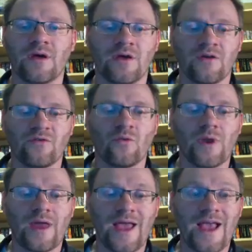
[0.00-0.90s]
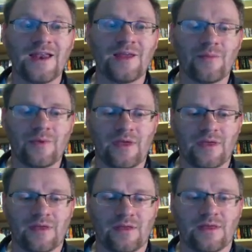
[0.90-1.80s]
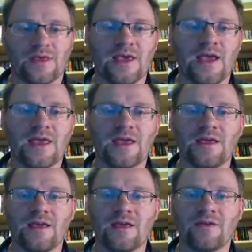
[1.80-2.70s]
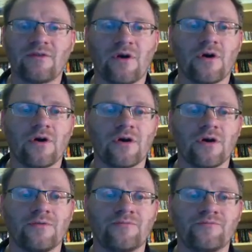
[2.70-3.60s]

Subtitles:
So what I end up getting is r